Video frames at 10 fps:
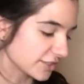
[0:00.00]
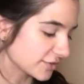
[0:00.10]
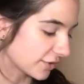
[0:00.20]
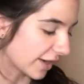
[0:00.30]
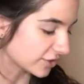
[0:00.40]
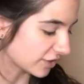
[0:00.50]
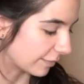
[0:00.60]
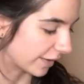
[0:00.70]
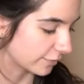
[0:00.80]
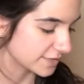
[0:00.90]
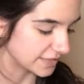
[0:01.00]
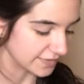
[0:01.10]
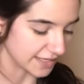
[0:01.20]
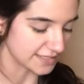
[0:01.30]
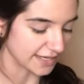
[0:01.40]
So I just got back from
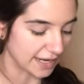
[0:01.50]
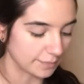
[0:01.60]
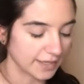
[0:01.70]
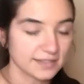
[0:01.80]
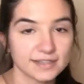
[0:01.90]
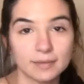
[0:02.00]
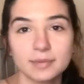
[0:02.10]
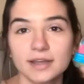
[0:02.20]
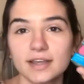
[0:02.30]
CVS and I picked up